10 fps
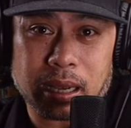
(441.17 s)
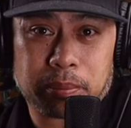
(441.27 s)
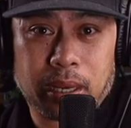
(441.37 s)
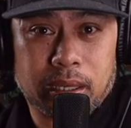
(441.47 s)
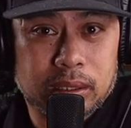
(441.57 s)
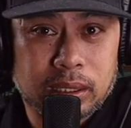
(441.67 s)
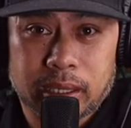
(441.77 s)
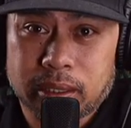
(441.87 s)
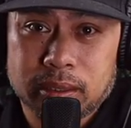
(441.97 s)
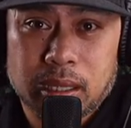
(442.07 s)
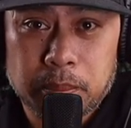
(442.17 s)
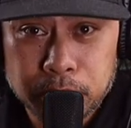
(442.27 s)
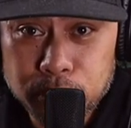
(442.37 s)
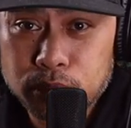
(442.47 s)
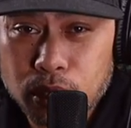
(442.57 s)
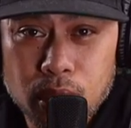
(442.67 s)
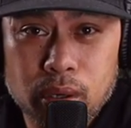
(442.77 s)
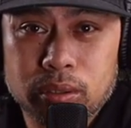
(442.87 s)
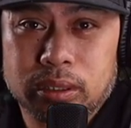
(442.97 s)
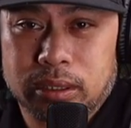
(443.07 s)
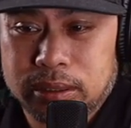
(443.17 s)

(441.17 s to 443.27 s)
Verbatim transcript: I brought like puto.